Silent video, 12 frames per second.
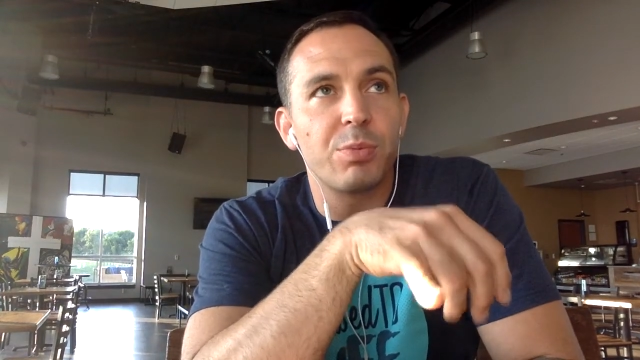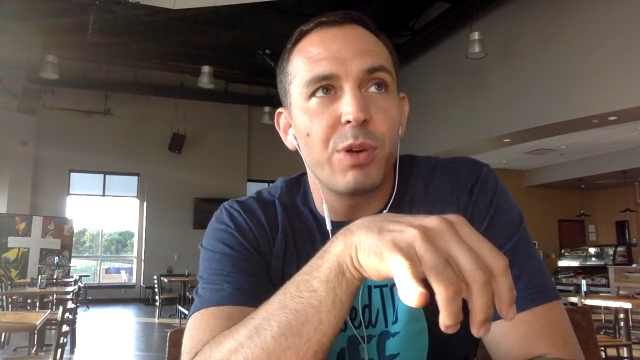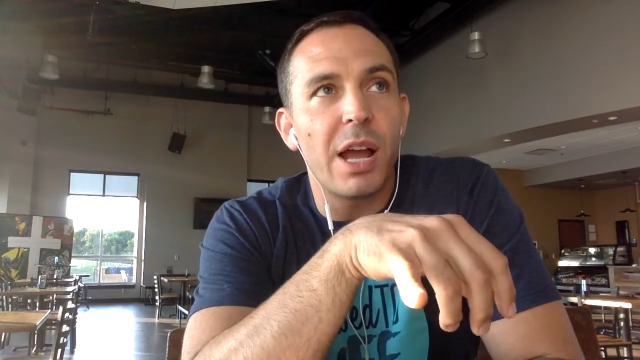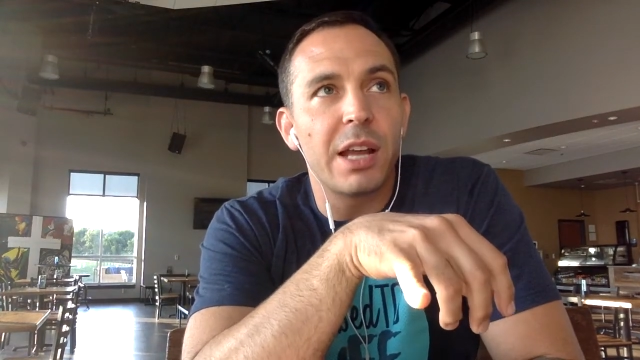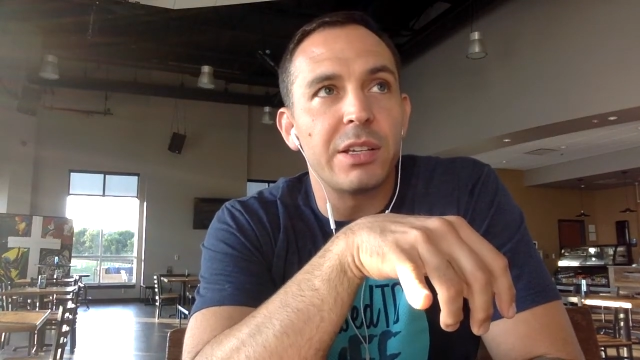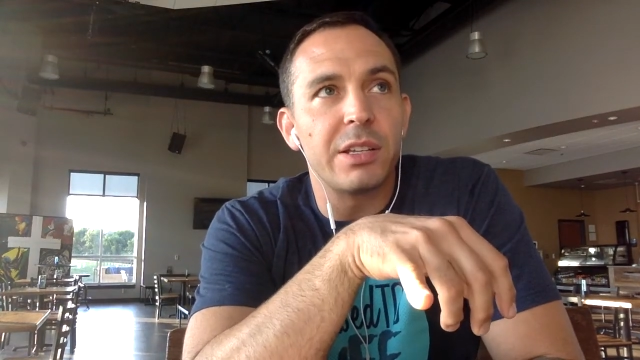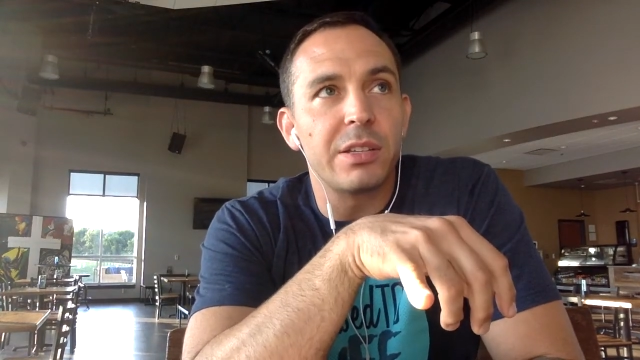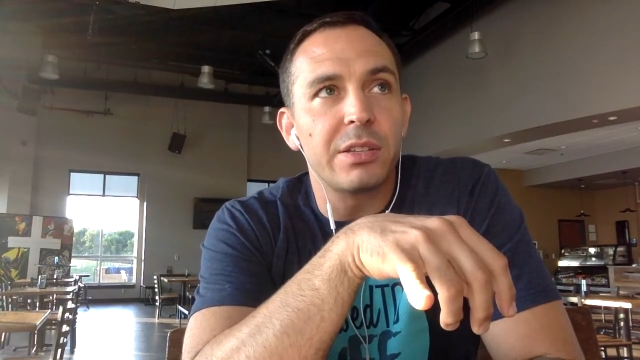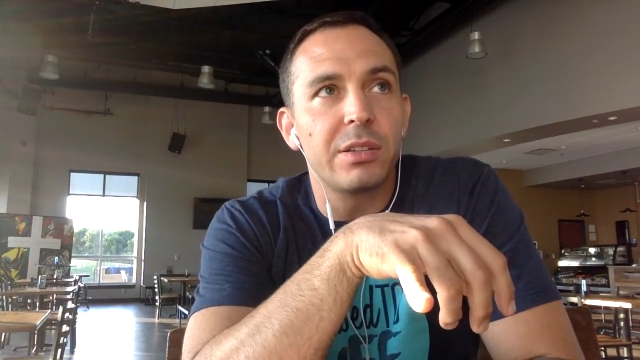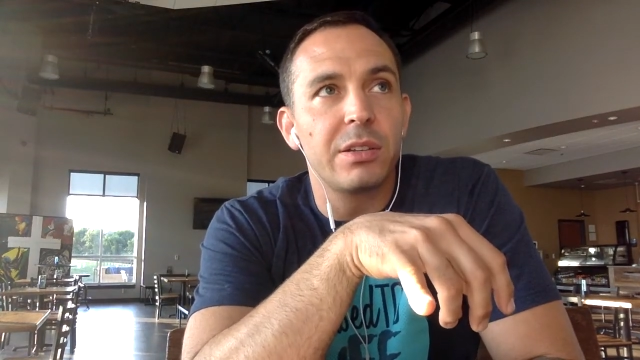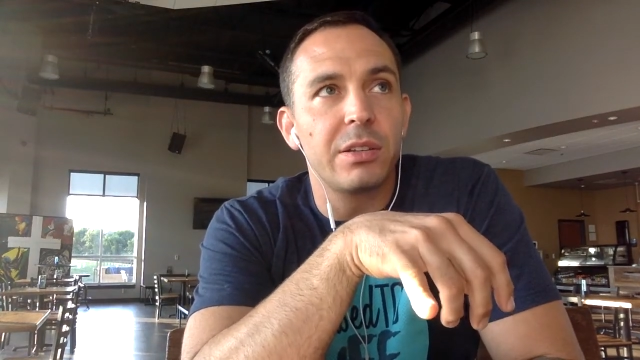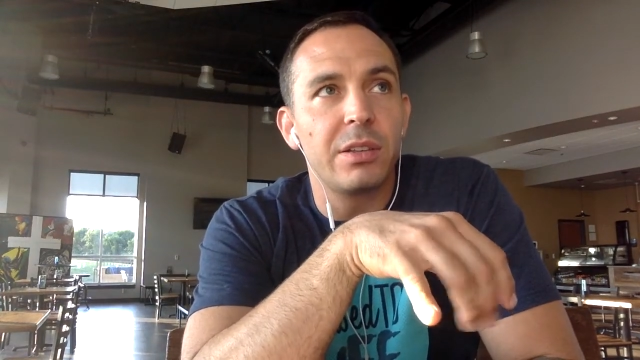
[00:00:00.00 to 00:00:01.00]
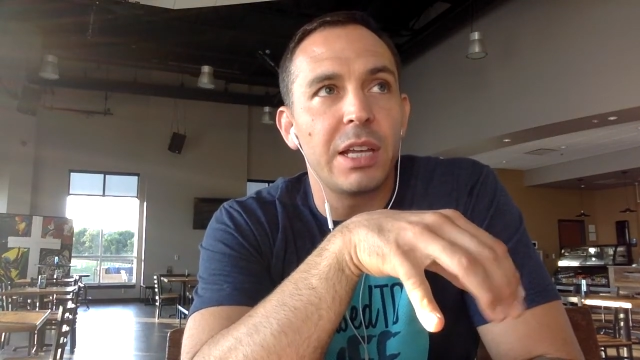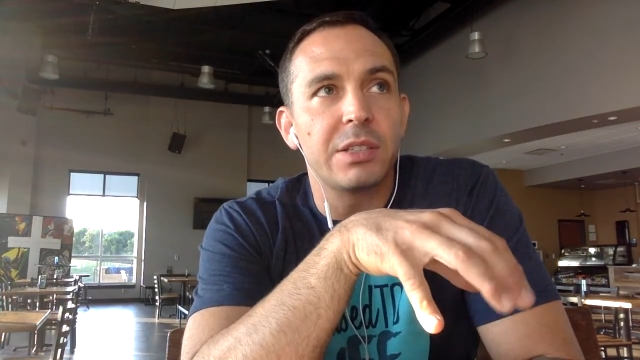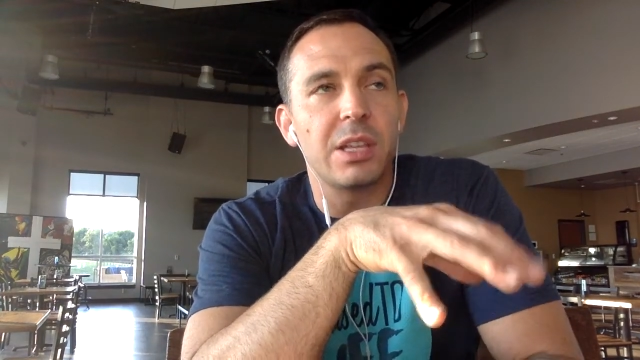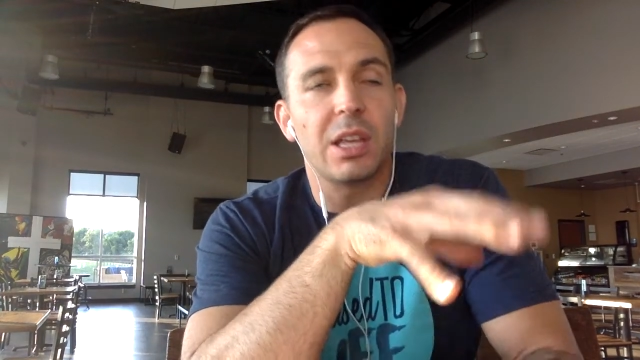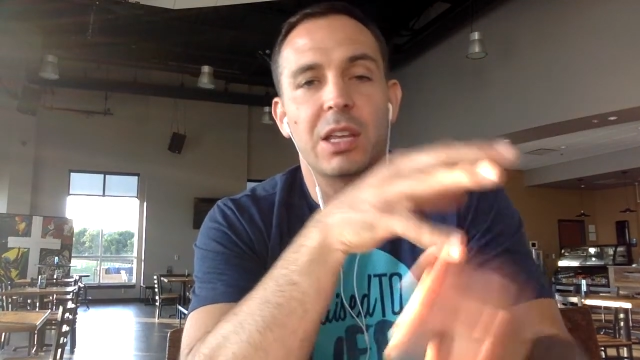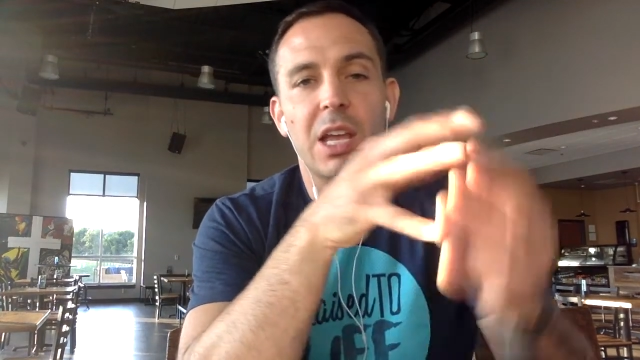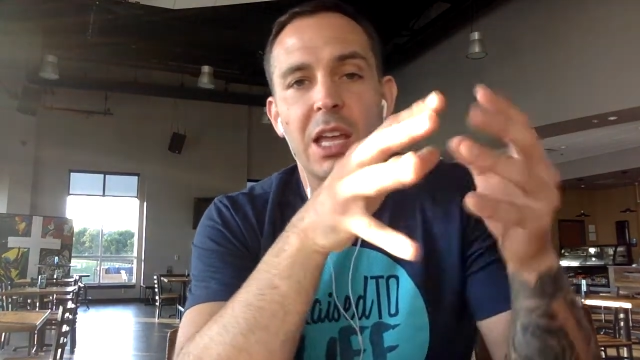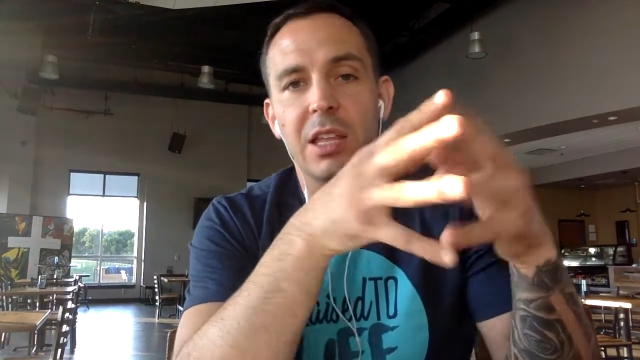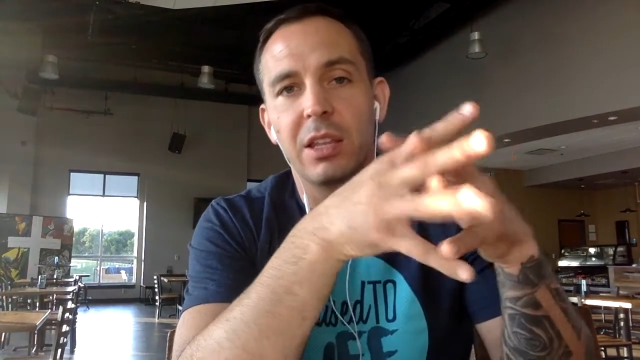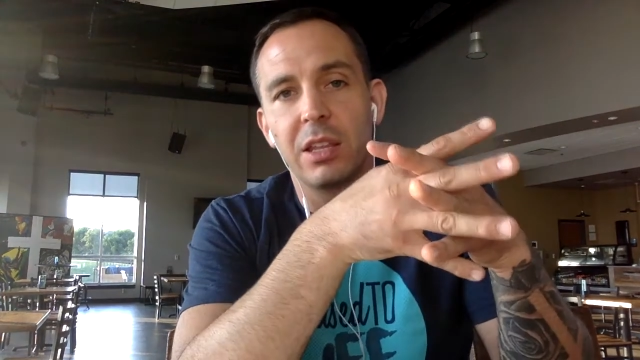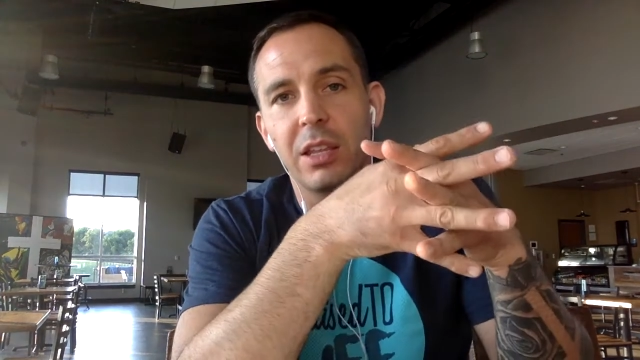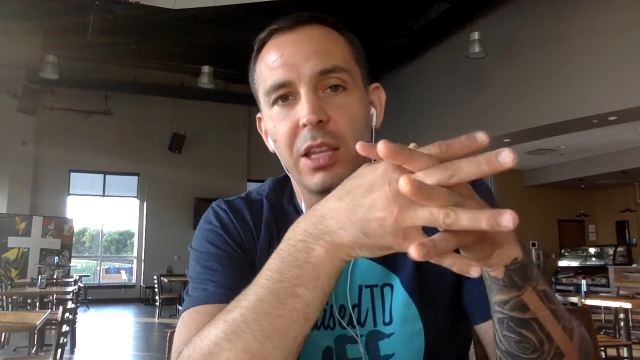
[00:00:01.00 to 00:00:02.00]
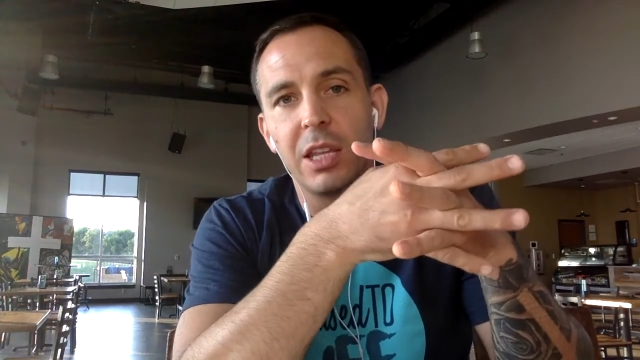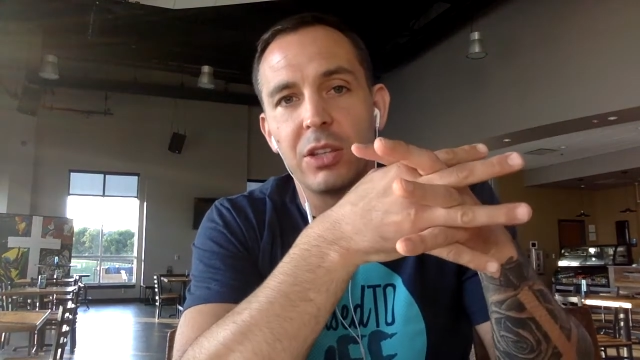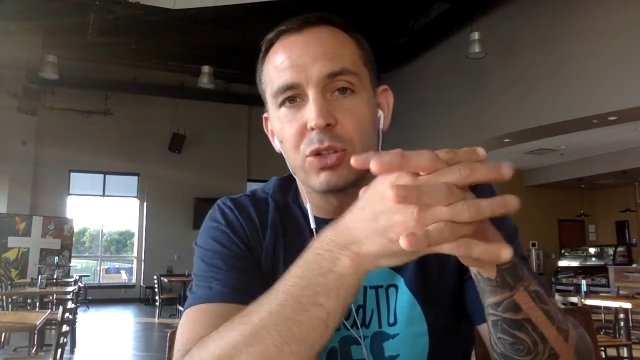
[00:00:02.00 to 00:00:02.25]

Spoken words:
practice that's in the